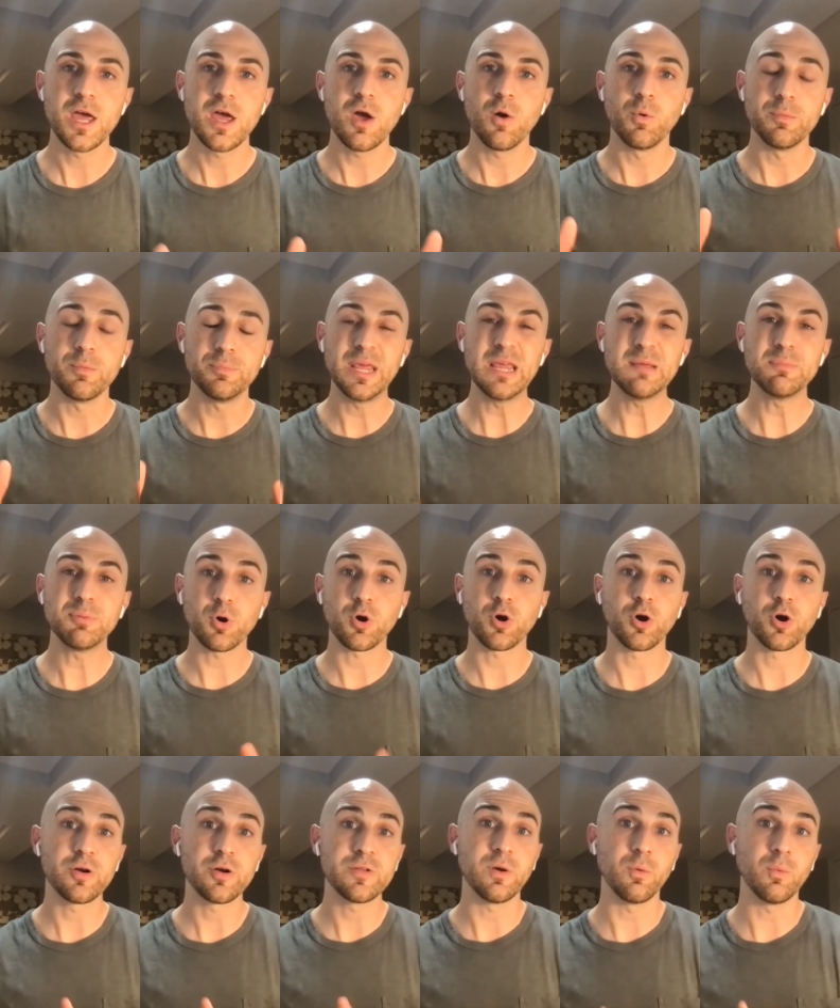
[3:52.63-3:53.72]
when people
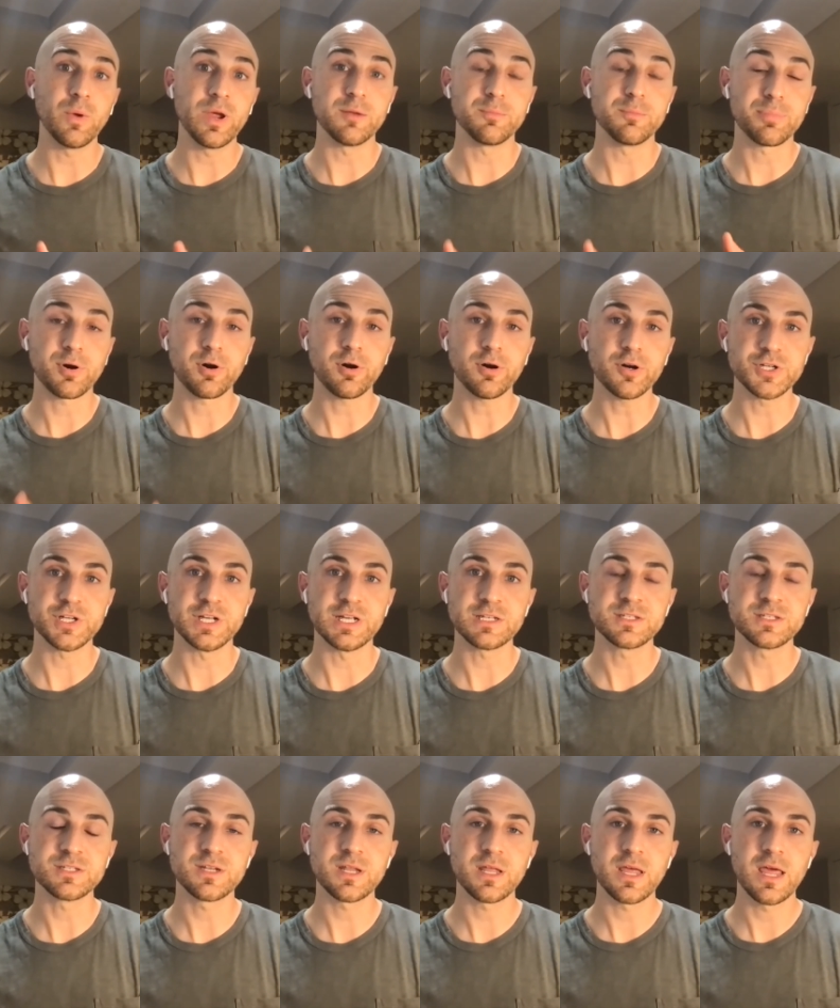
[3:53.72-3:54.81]
heard that we had
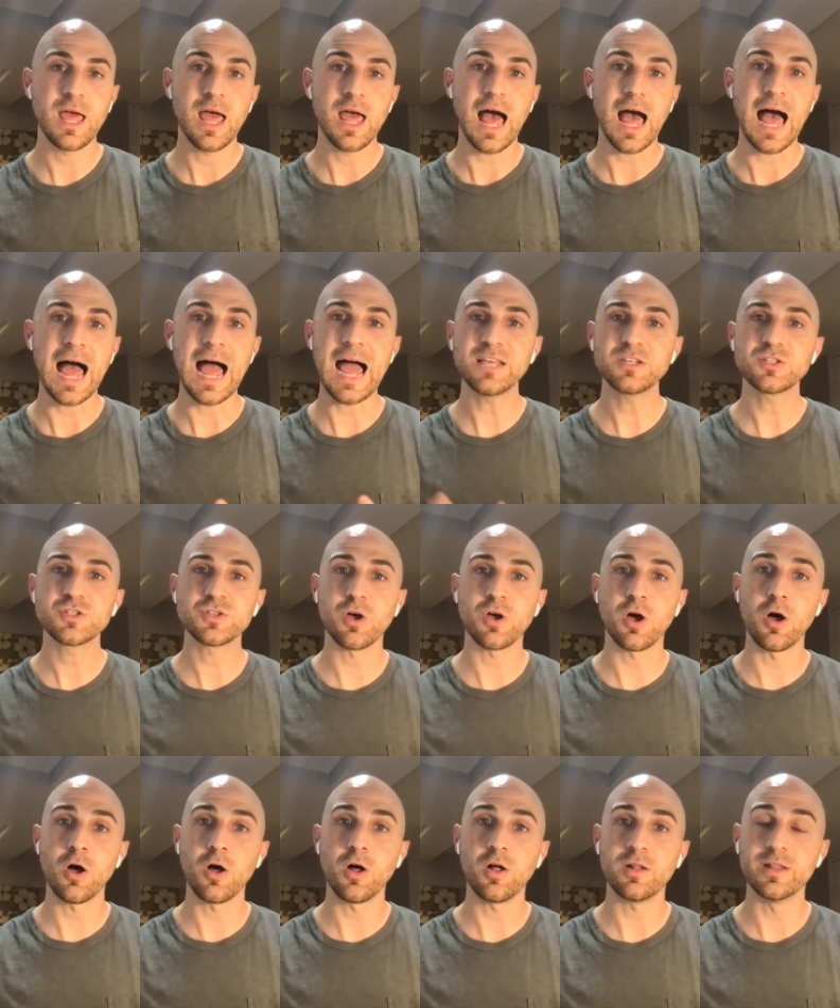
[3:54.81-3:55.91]
purchased, I
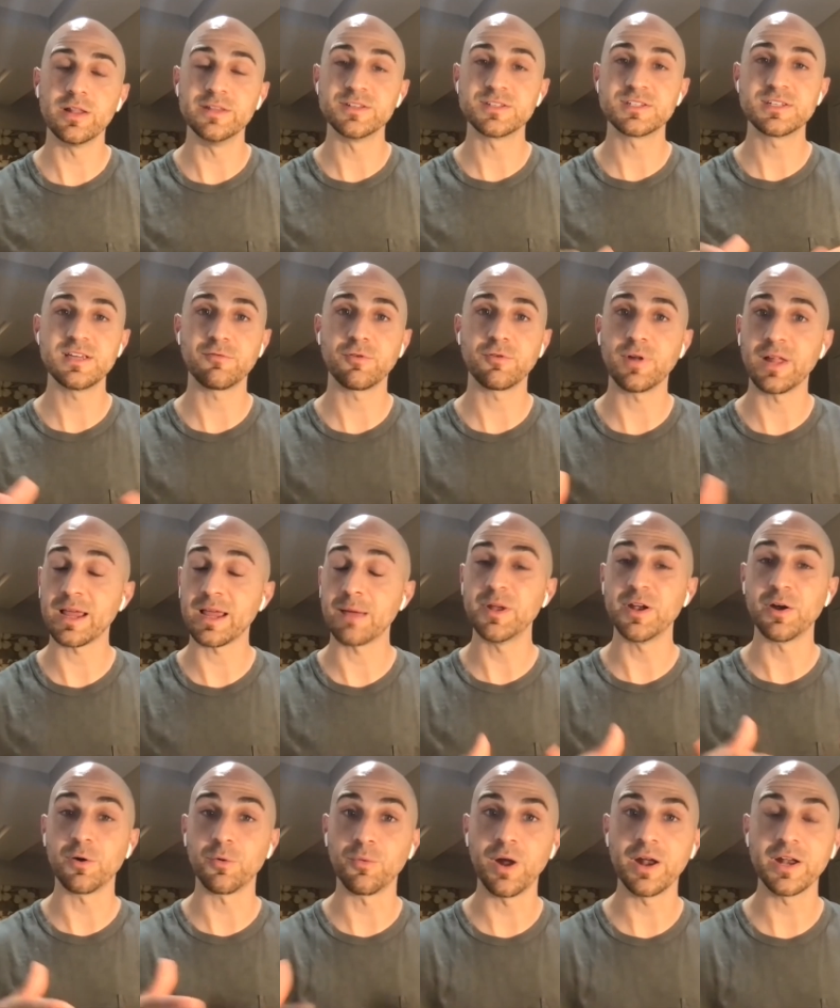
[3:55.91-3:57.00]
saw in several, like I'm in
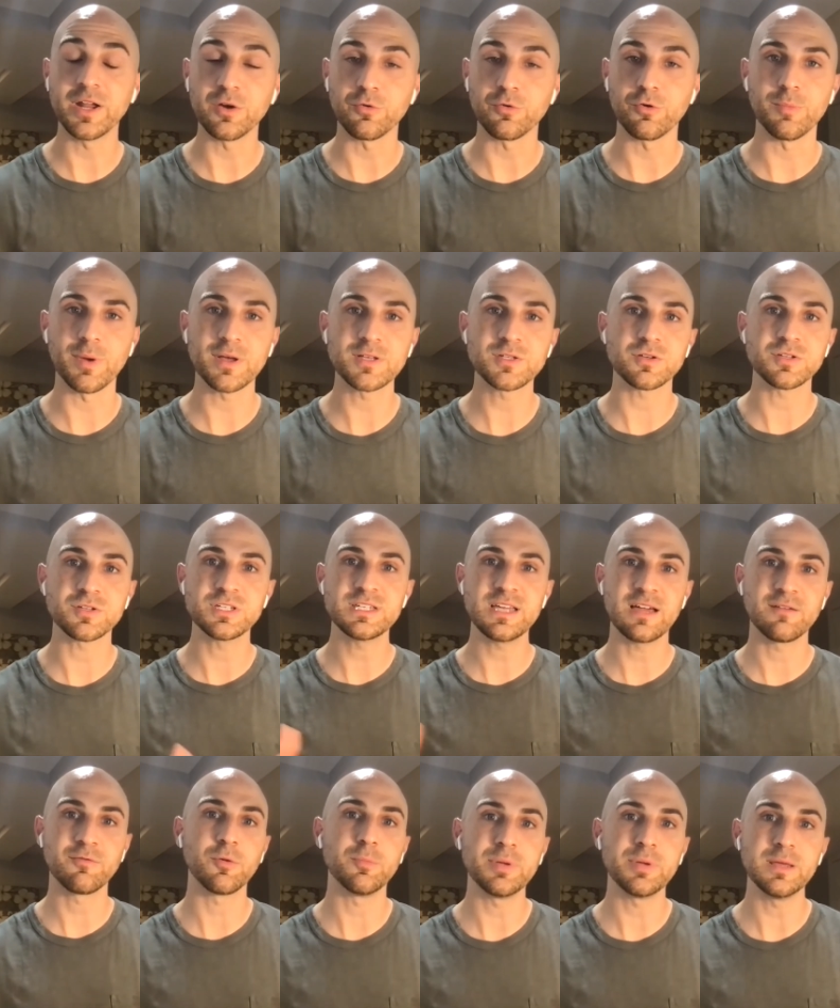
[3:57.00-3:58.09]
a running group, I saw
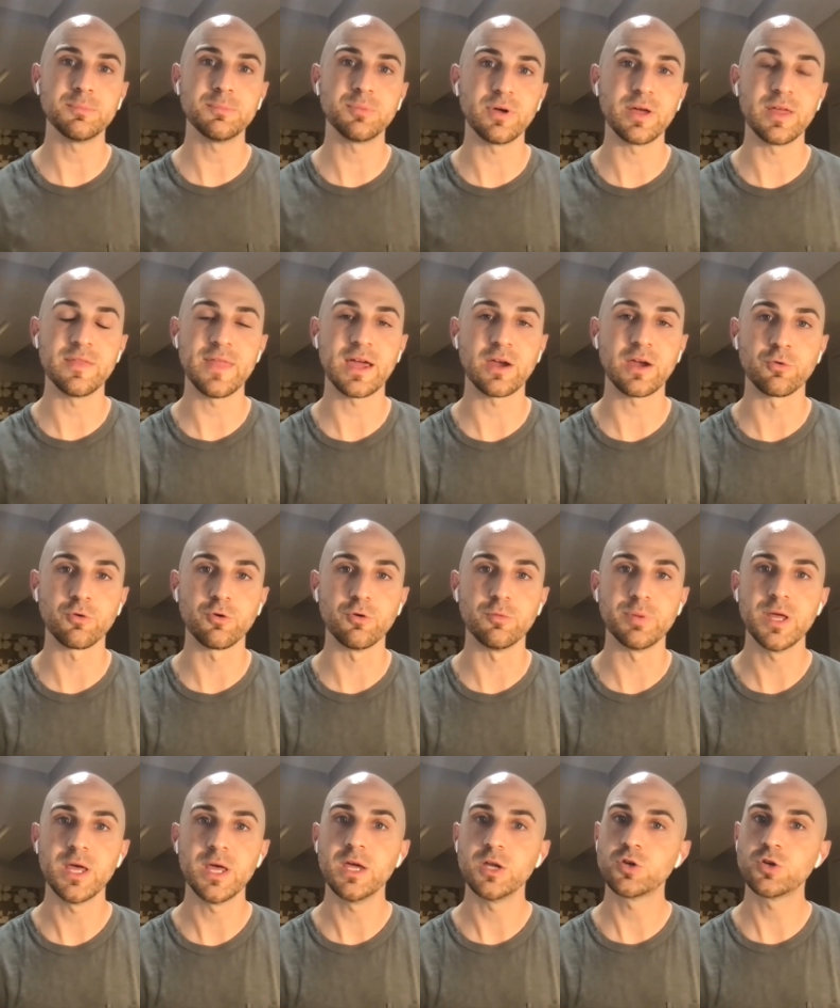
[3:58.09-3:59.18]
several people in that group
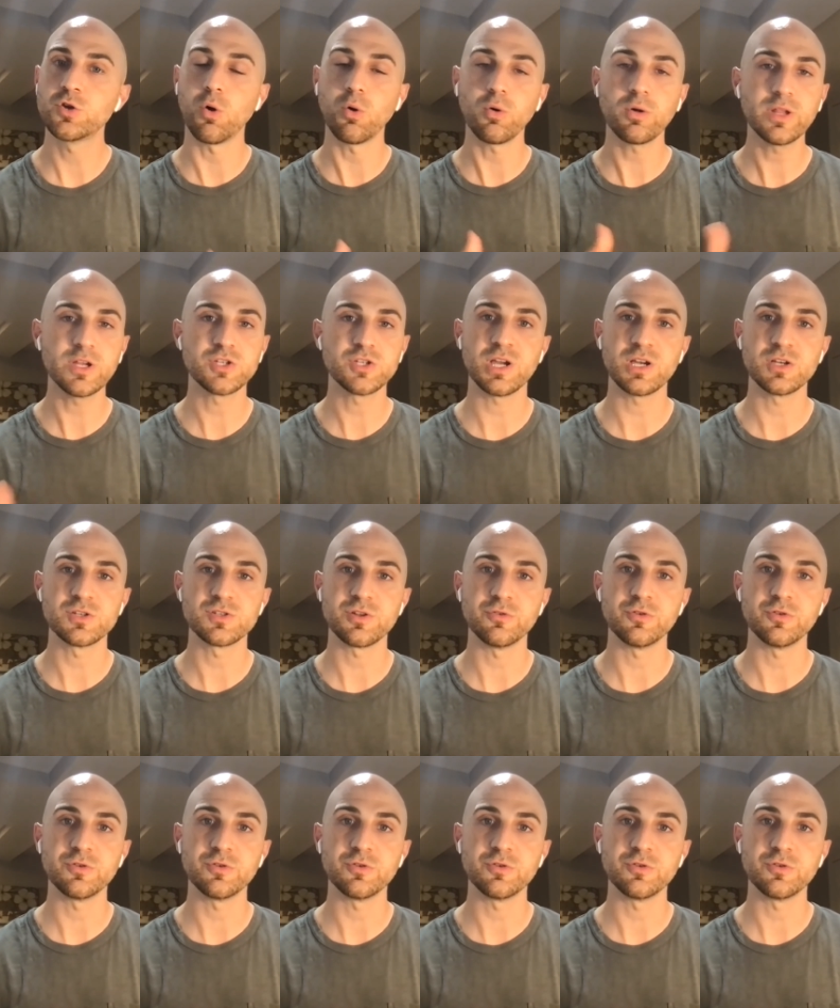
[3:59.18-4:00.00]
totally change their